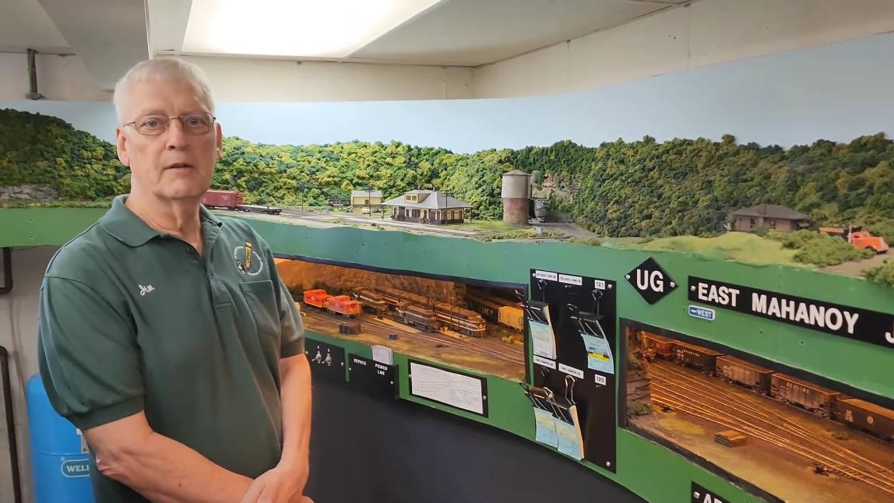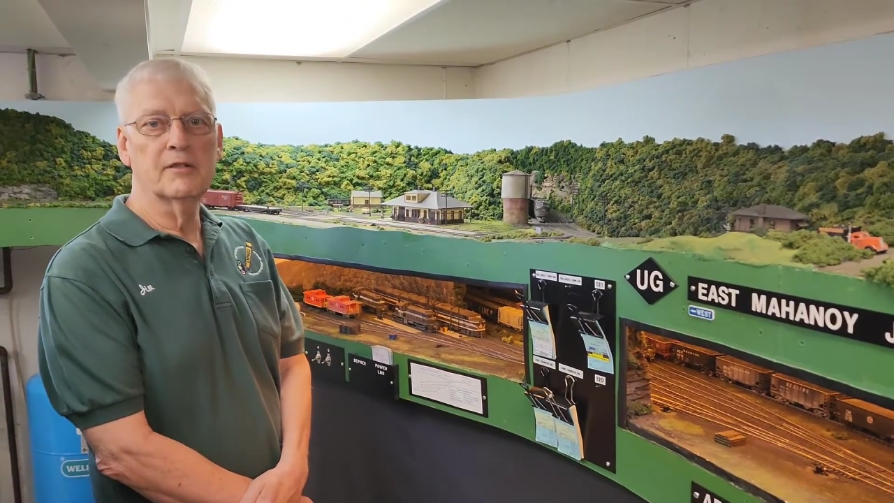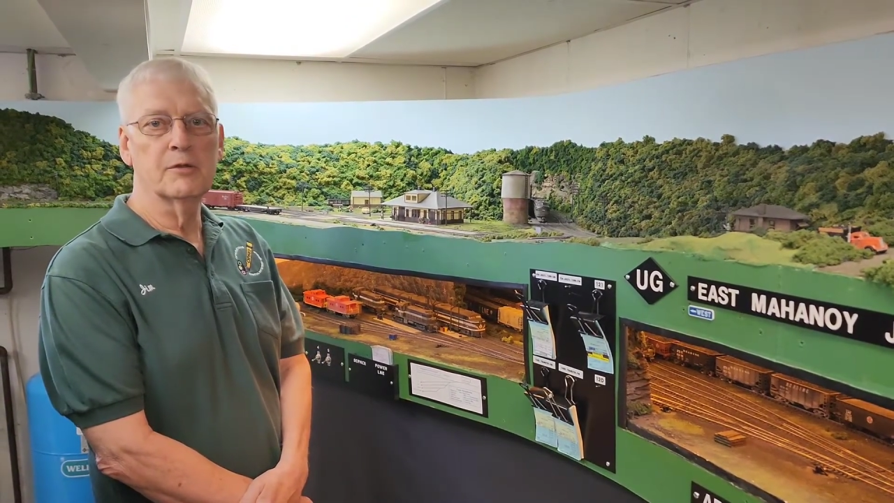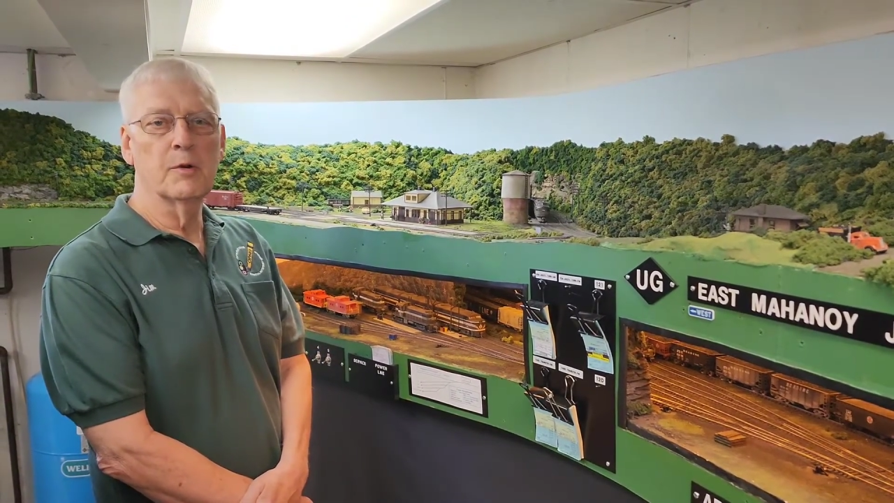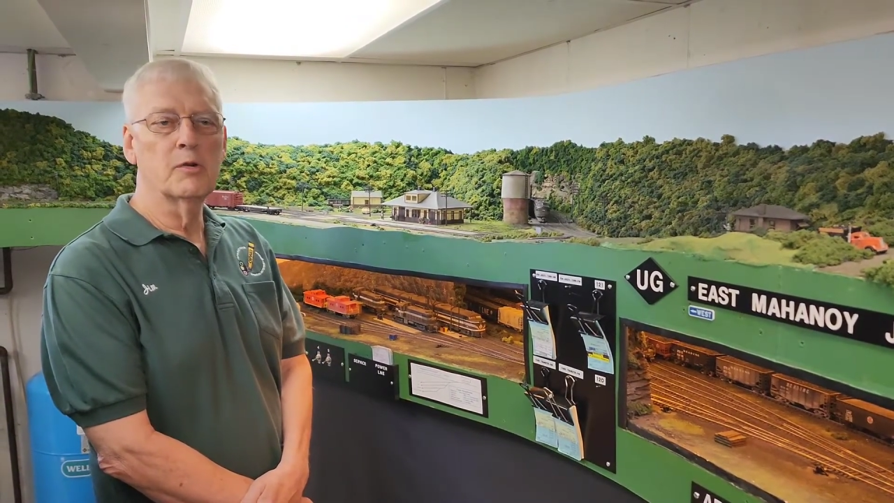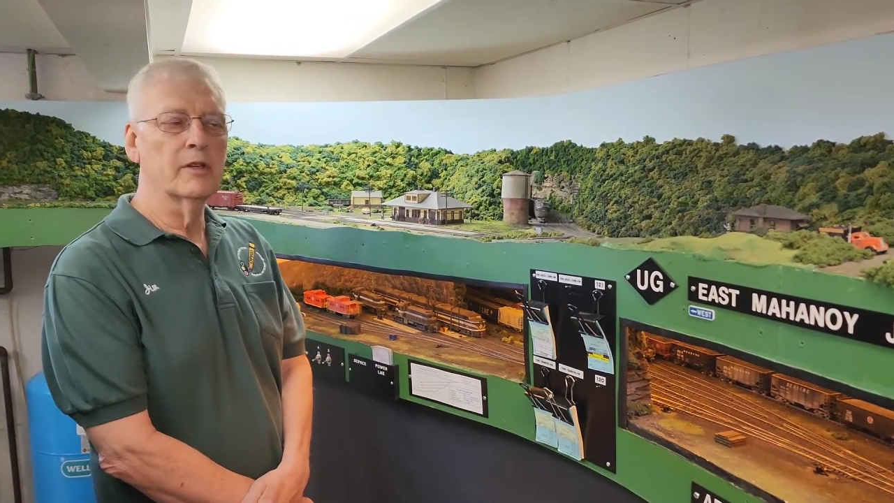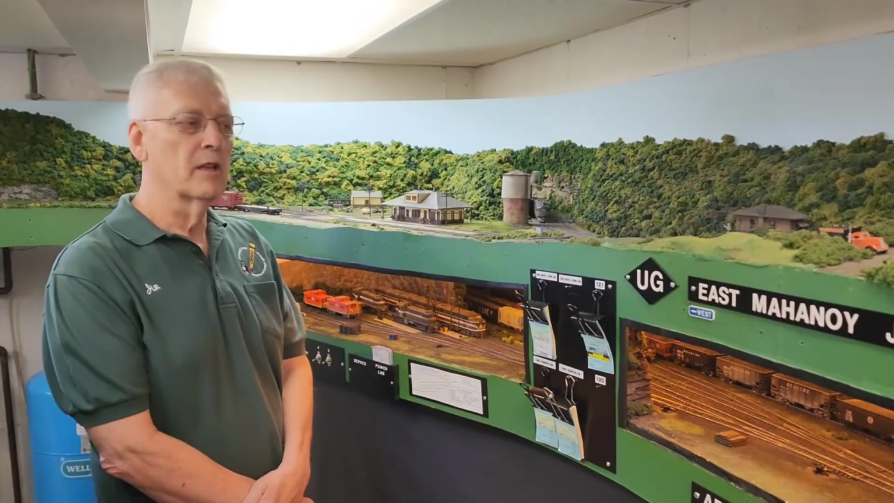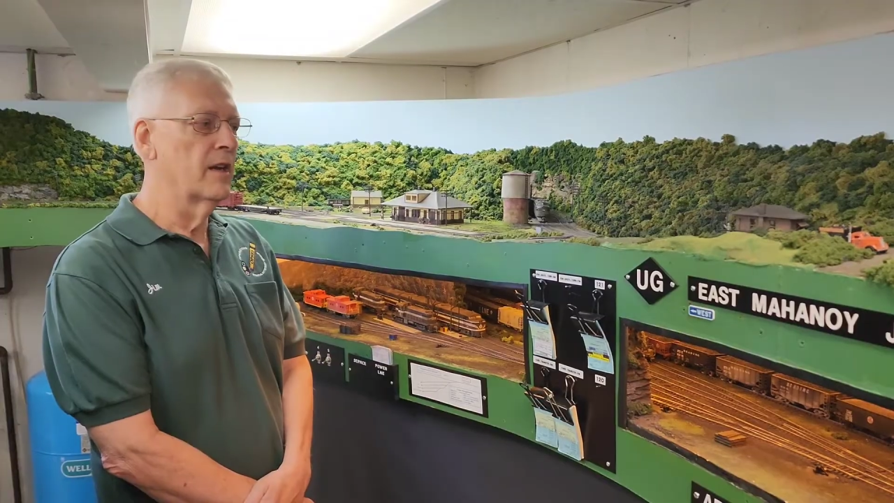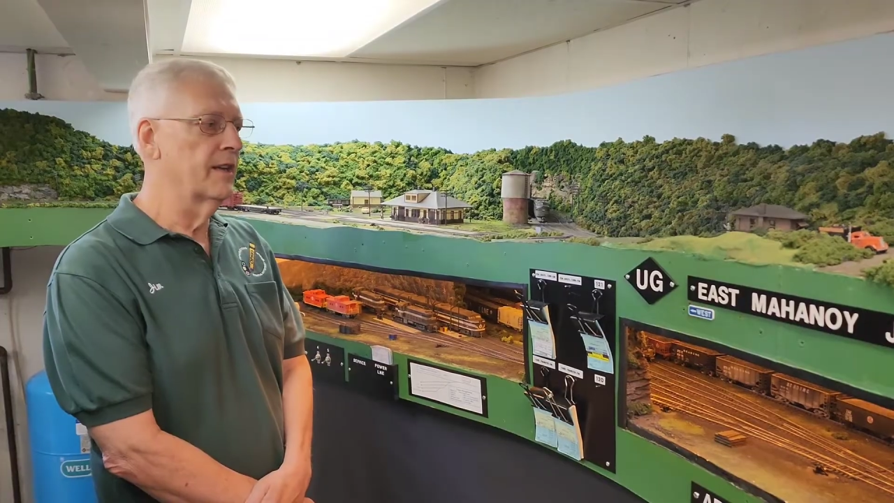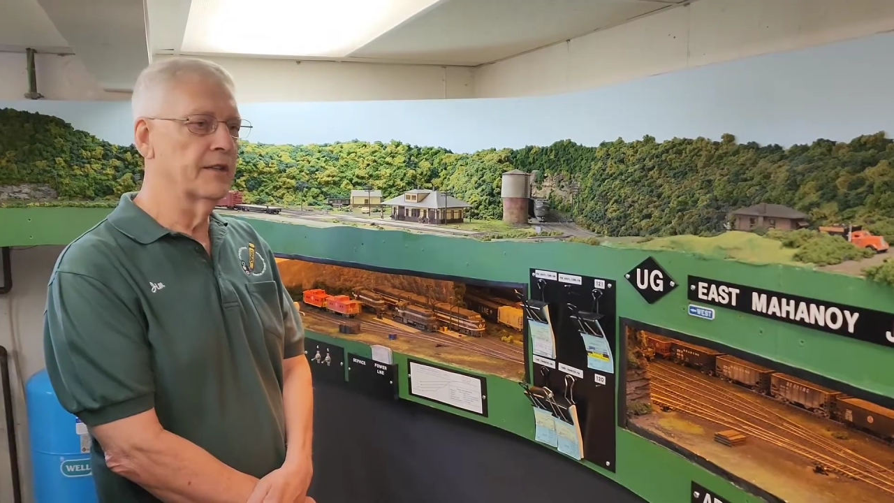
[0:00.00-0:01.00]

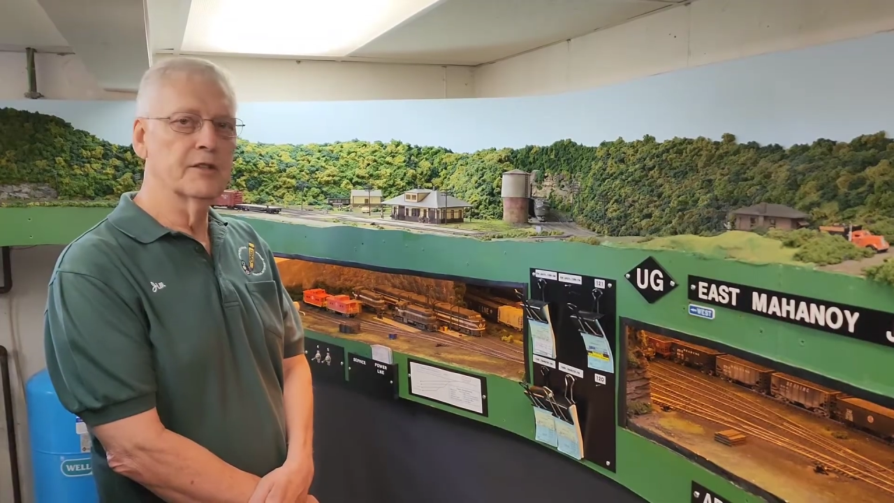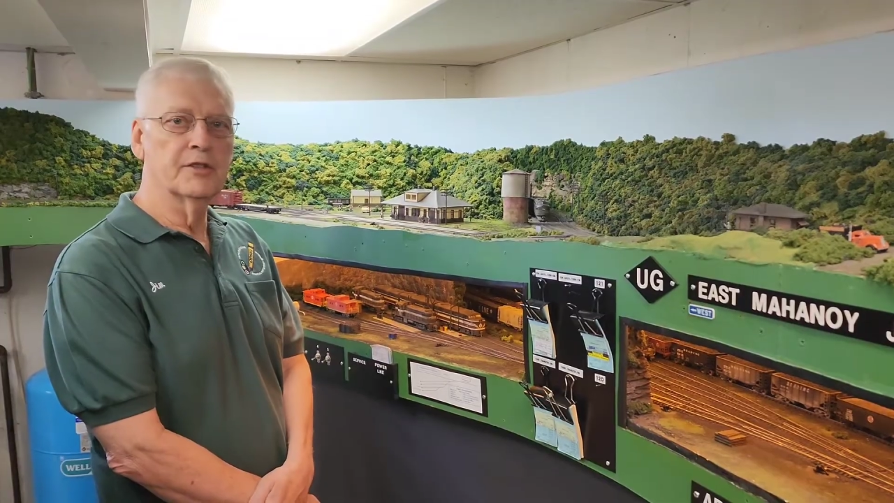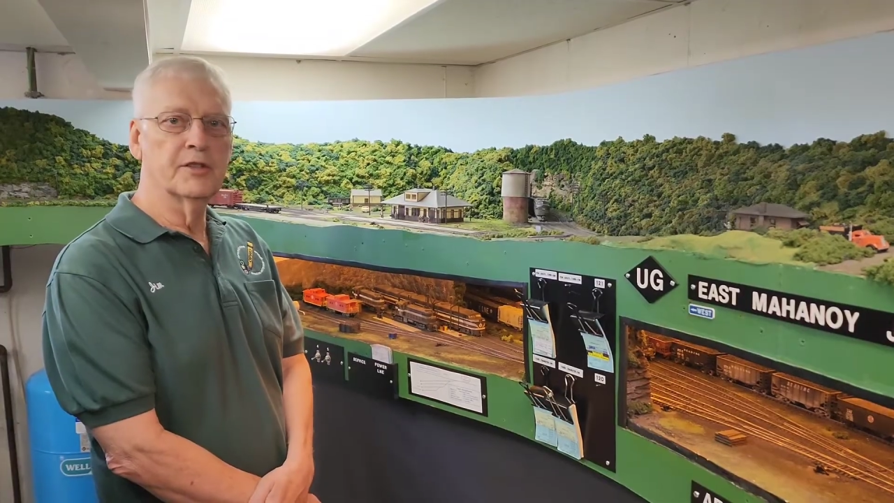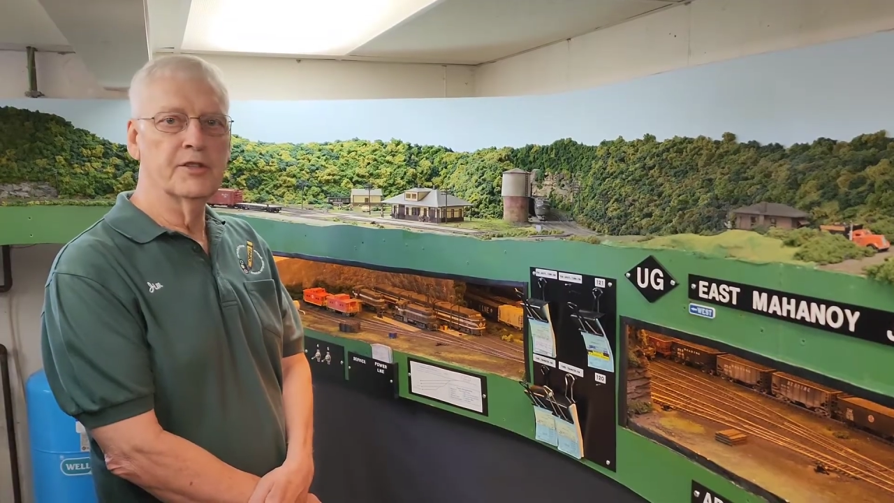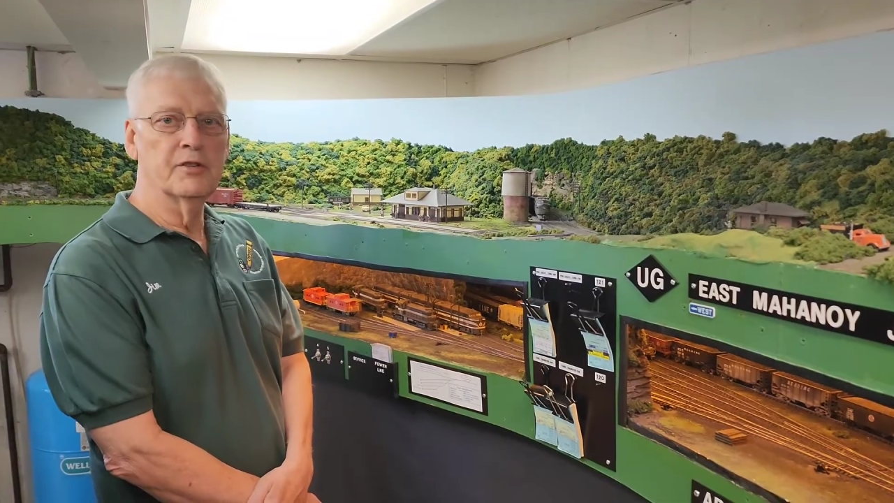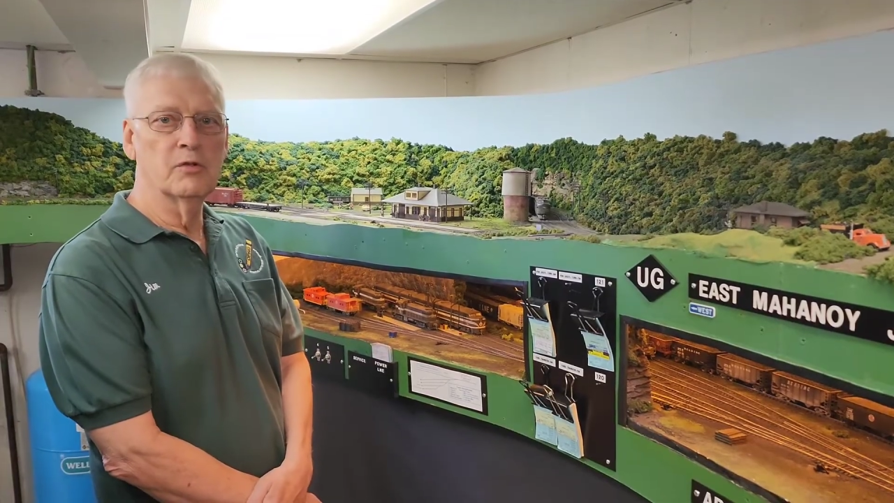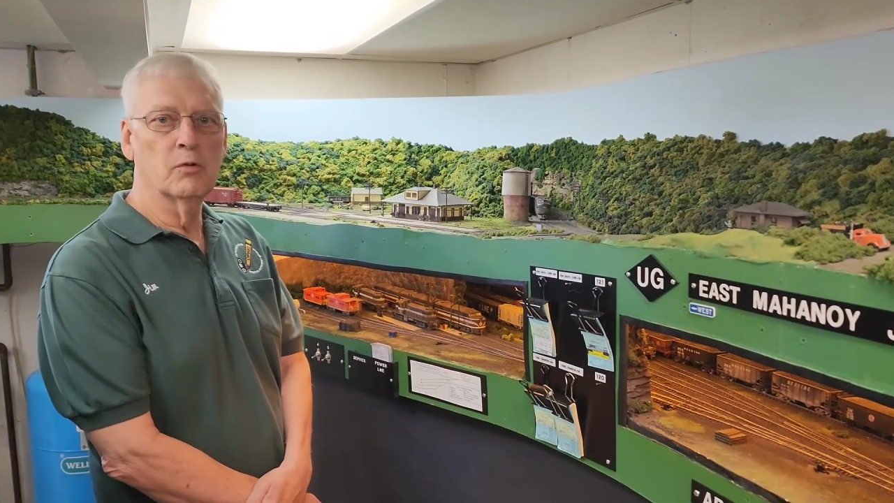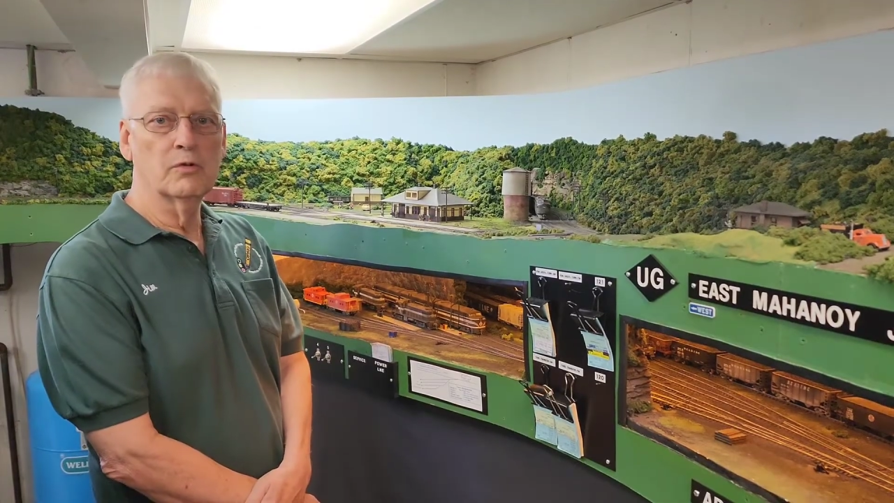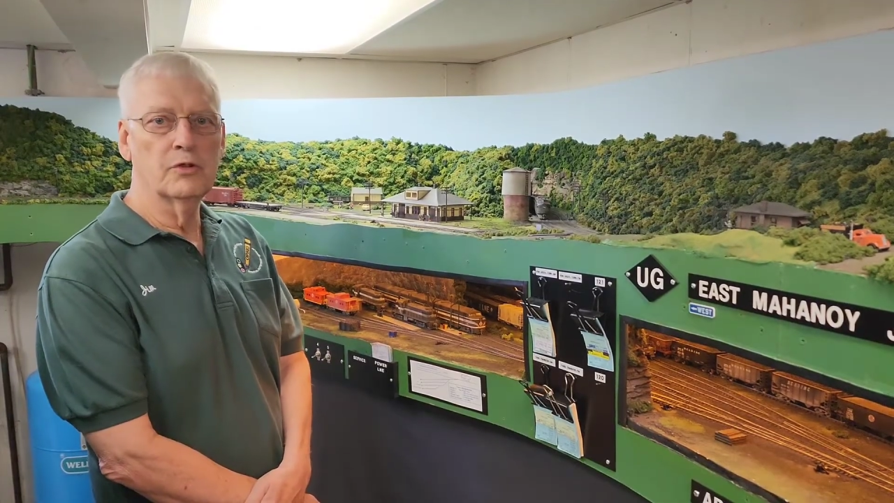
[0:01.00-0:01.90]
Shamokin line continued